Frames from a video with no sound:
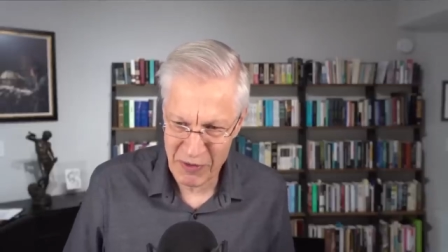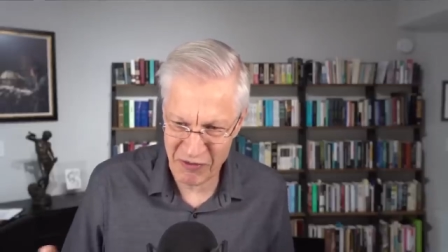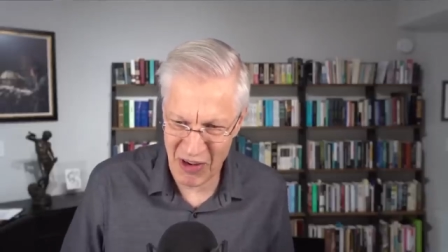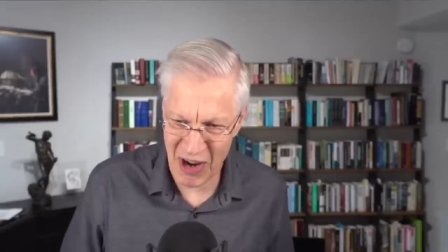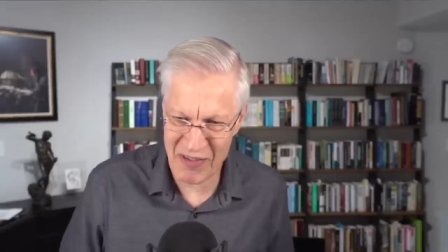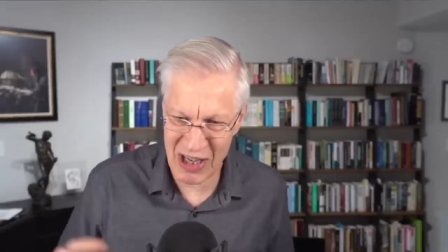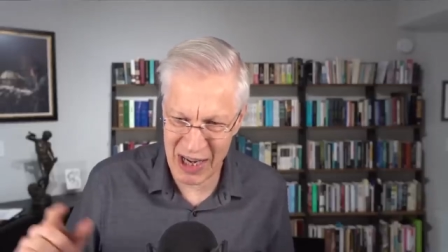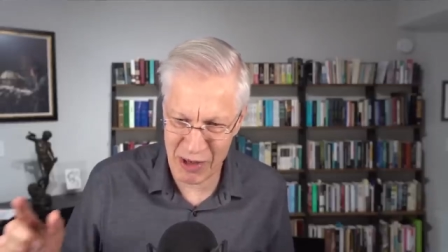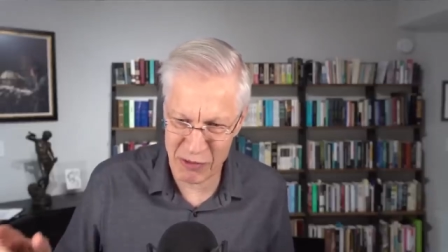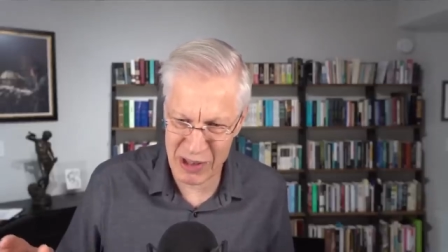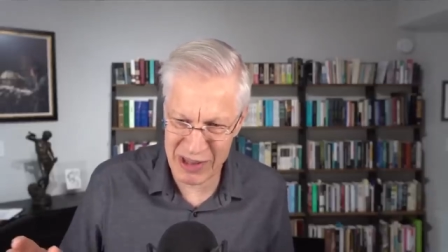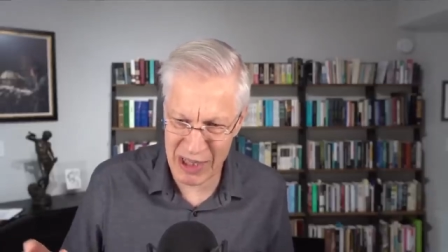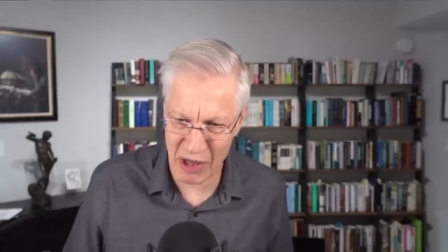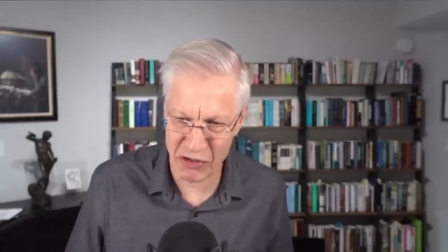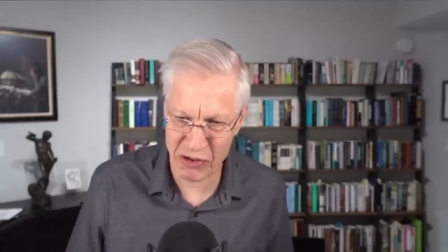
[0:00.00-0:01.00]
Five in one
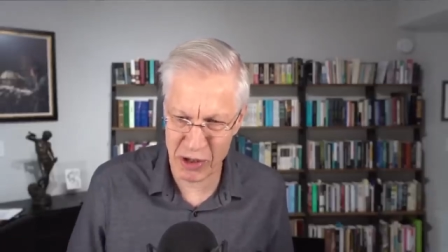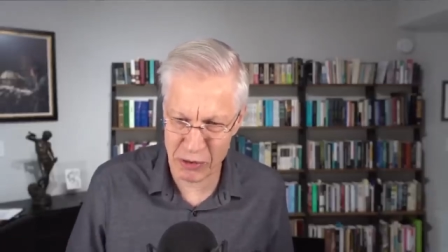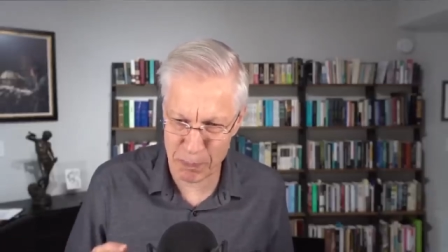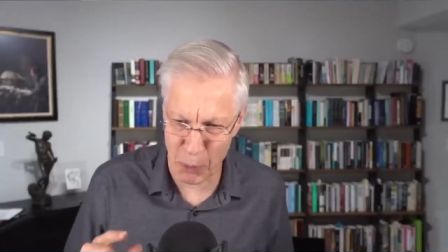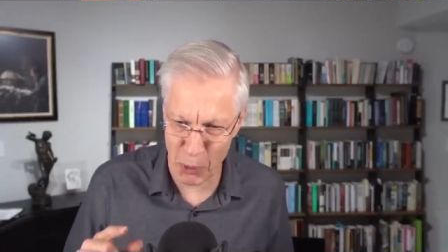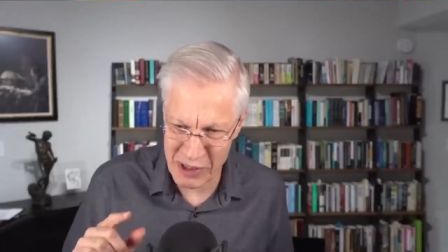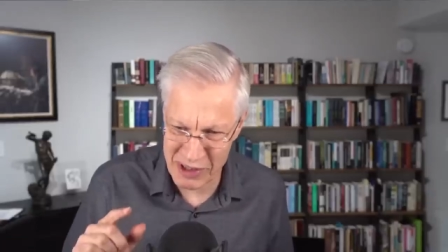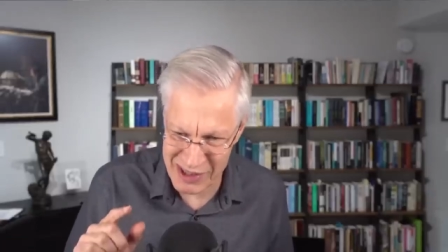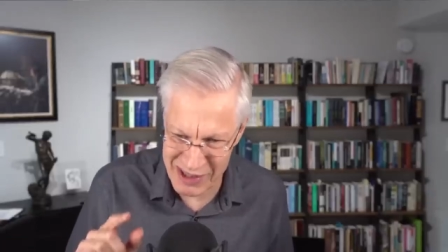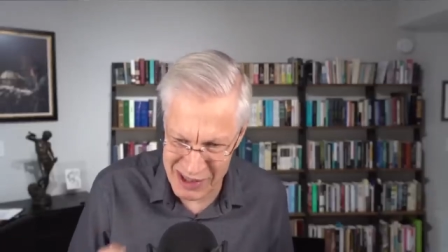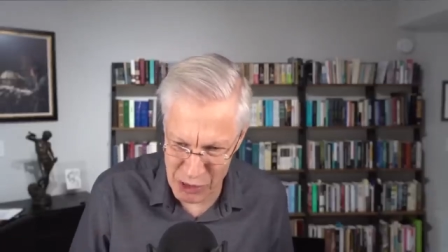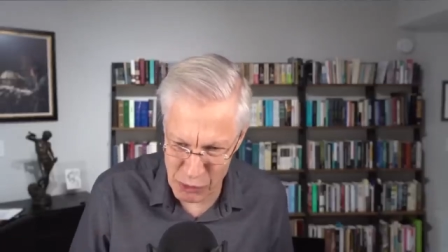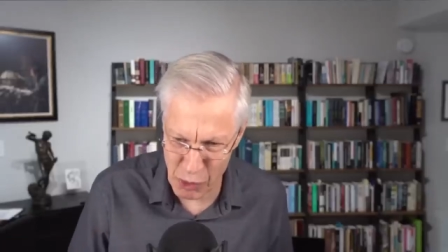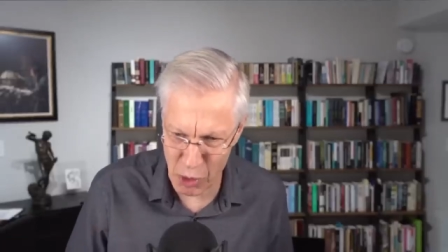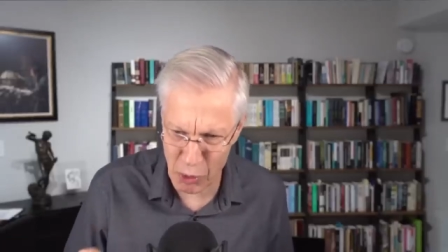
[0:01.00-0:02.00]
hundred thousand is zero point
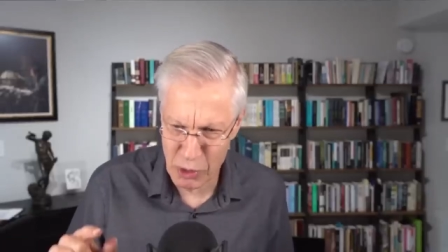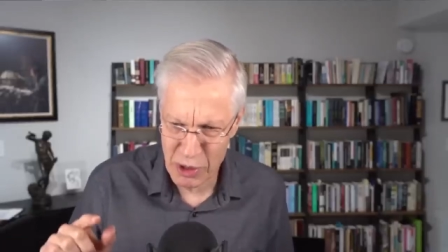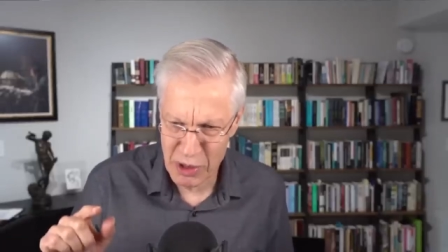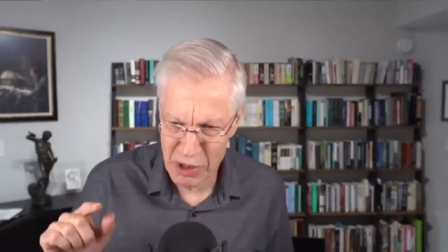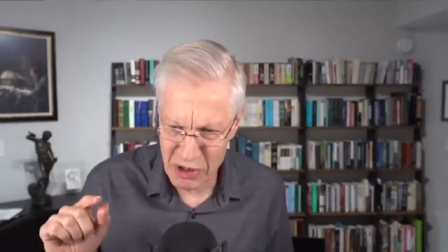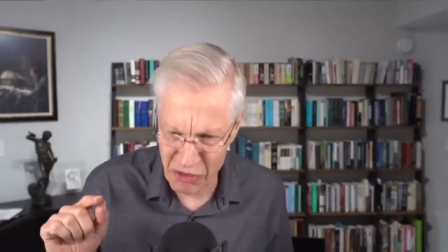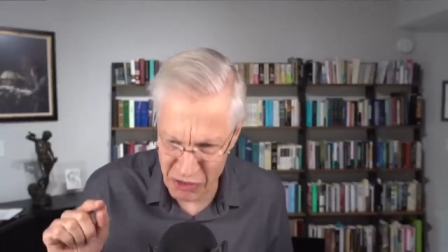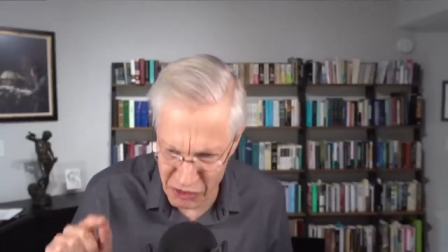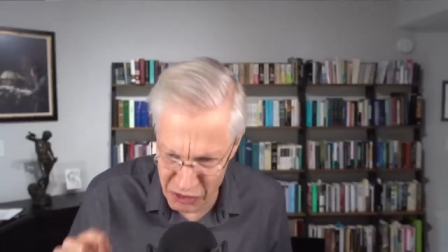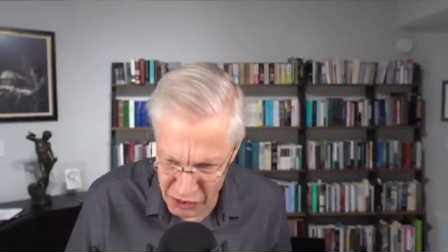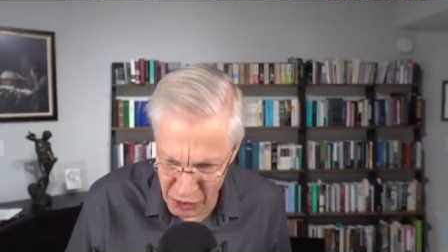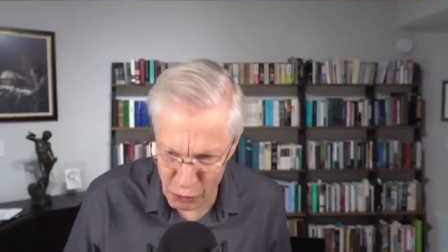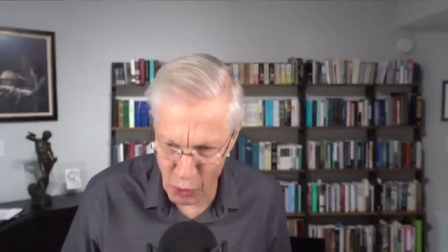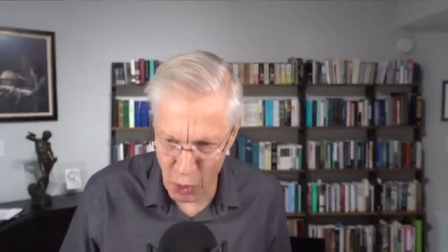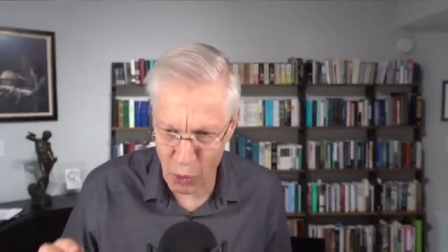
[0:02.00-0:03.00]
zero
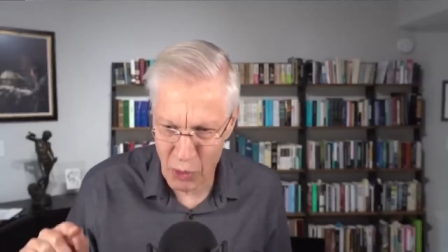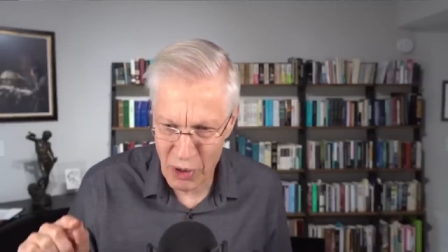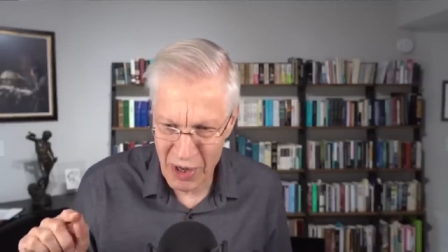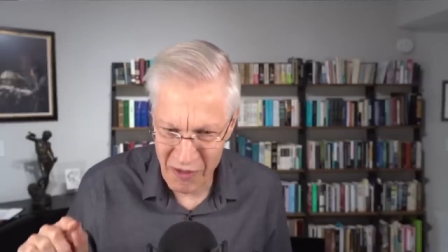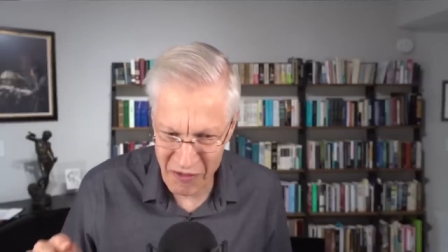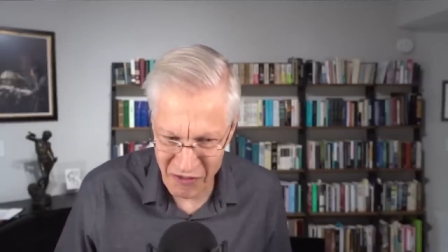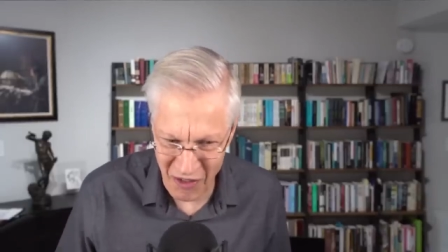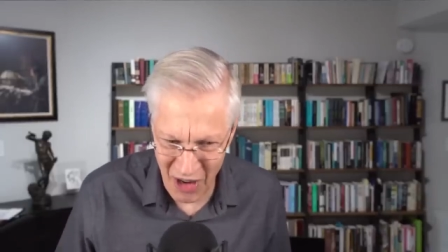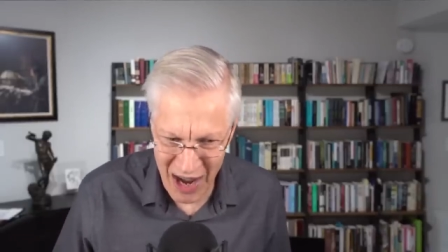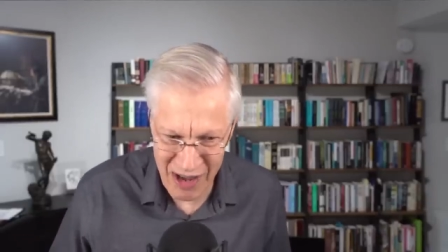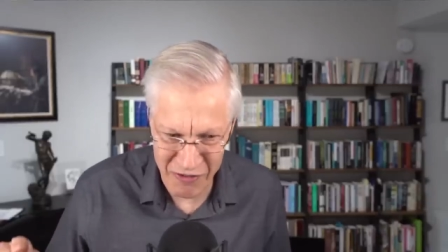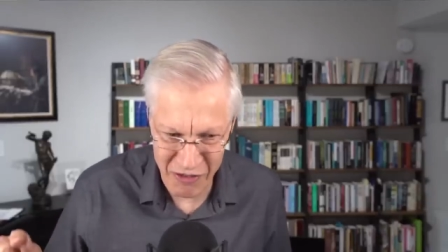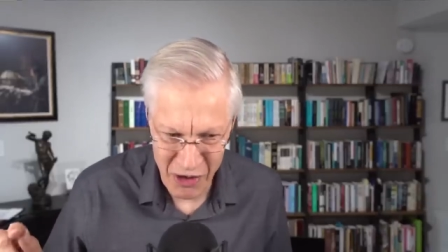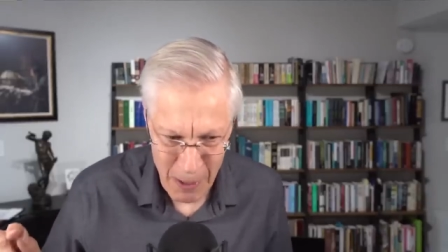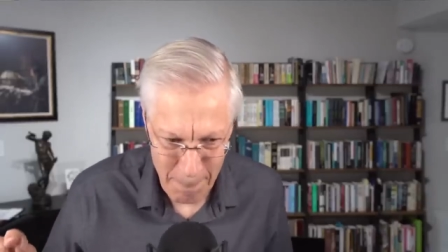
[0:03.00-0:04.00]
zero
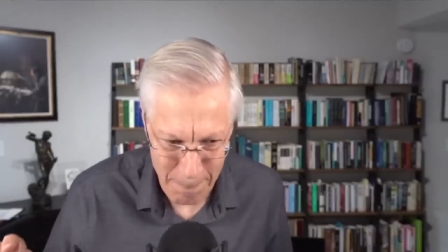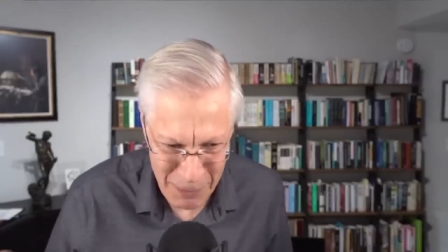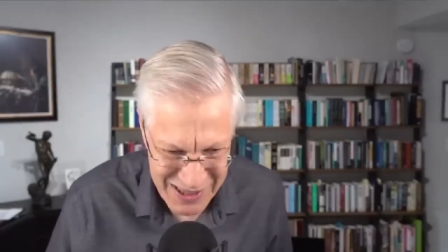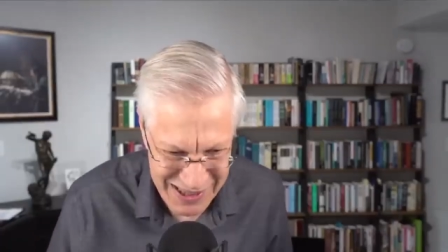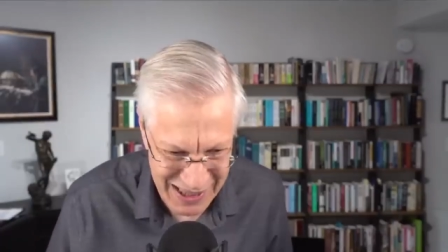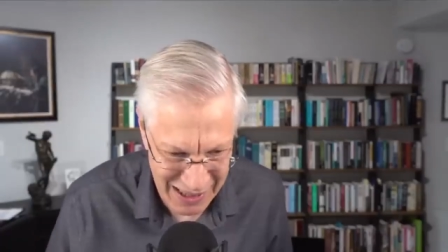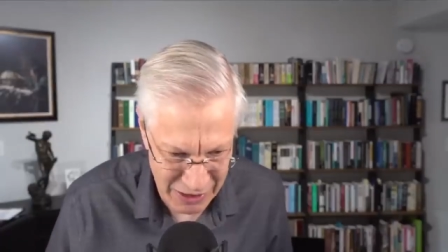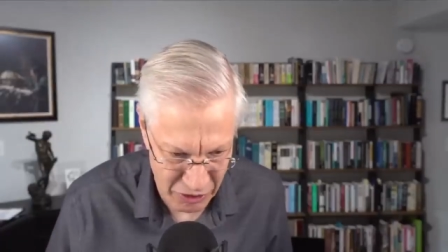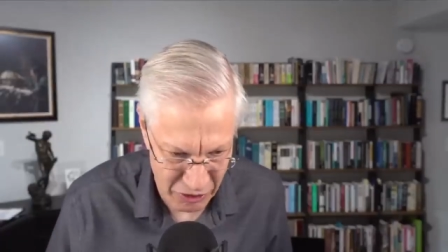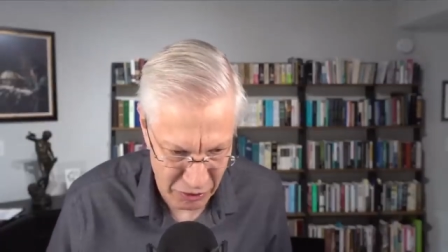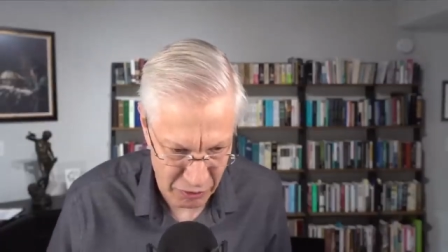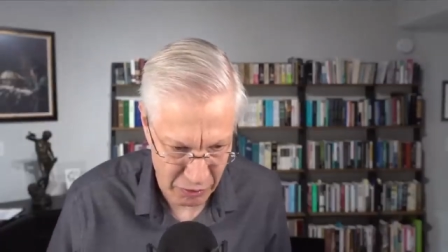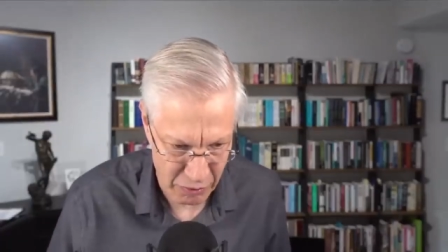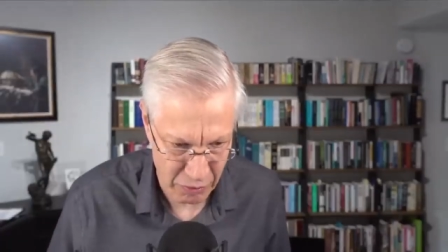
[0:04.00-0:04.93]
five percent.